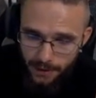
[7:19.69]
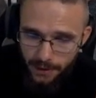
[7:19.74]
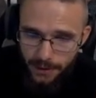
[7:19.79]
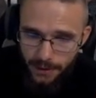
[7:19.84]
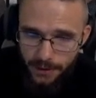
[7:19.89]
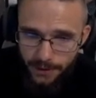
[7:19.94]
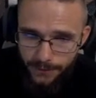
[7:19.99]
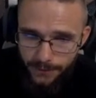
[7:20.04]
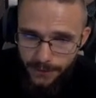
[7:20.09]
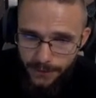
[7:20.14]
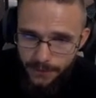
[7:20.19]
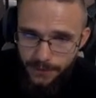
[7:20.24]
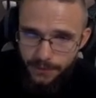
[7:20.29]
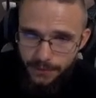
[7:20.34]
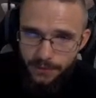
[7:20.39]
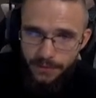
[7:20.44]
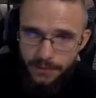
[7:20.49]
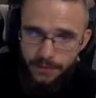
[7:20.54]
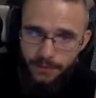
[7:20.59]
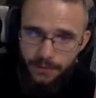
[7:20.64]
In the
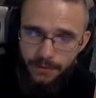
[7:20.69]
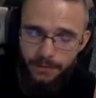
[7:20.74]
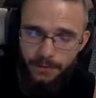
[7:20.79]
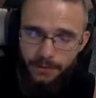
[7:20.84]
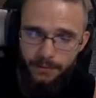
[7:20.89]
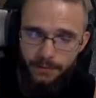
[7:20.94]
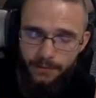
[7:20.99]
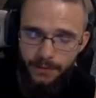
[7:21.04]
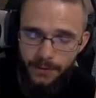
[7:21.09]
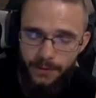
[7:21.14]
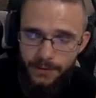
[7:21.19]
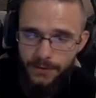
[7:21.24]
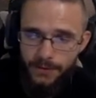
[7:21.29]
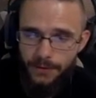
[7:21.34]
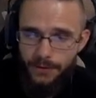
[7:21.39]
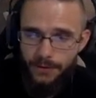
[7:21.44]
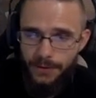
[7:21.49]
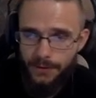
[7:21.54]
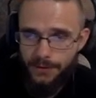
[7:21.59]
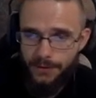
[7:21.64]
future, well,
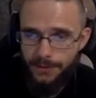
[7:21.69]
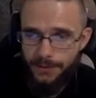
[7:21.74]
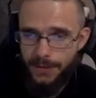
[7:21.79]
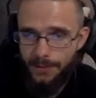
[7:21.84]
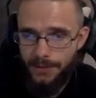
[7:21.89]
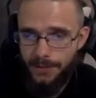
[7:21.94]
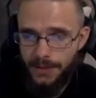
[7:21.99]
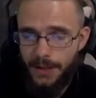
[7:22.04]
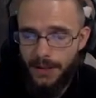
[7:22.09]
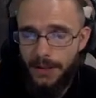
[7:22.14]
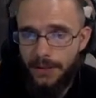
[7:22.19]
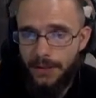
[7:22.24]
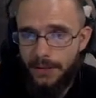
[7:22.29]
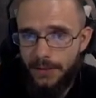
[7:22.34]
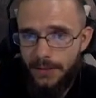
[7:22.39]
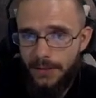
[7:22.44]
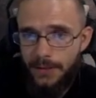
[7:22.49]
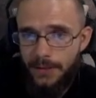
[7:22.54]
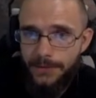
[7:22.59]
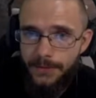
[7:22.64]
starting on September 10th,
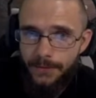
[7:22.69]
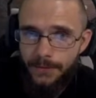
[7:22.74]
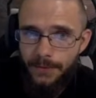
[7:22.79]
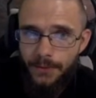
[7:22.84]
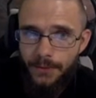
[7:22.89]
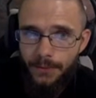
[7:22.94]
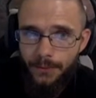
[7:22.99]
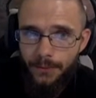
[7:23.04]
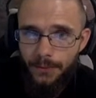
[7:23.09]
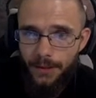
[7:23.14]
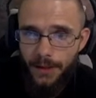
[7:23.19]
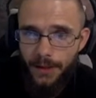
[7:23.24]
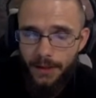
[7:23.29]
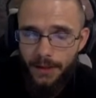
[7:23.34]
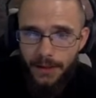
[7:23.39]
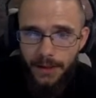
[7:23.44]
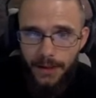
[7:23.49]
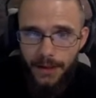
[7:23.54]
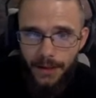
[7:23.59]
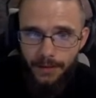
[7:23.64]
and if we're not
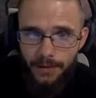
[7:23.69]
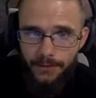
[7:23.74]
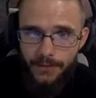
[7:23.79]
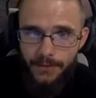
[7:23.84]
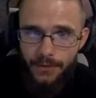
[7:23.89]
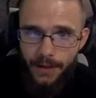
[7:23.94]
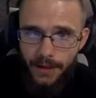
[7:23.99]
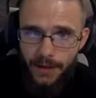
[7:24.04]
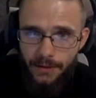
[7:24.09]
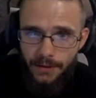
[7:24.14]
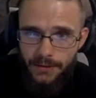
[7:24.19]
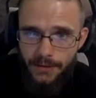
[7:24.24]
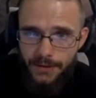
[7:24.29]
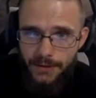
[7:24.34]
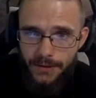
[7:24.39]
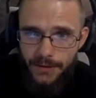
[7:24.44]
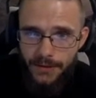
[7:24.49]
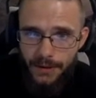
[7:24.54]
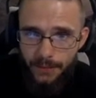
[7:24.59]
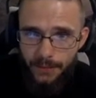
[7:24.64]
going to have Trials on
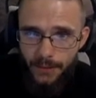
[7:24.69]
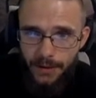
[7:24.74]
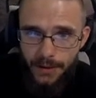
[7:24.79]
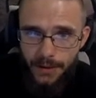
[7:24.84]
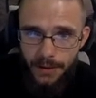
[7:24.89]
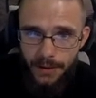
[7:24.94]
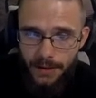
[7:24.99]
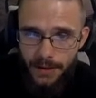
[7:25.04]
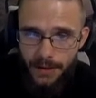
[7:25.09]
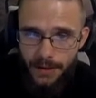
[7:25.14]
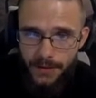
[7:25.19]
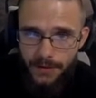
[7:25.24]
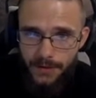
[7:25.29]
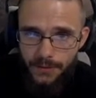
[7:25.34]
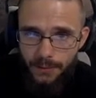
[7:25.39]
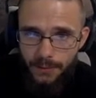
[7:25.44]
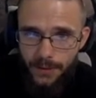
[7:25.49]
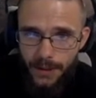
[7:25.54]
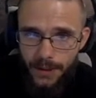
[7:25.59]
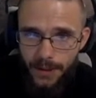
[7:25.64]
the same weekend
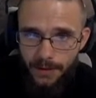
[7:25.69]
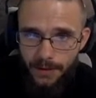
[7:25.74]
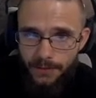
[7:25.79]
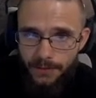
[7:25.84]
as we have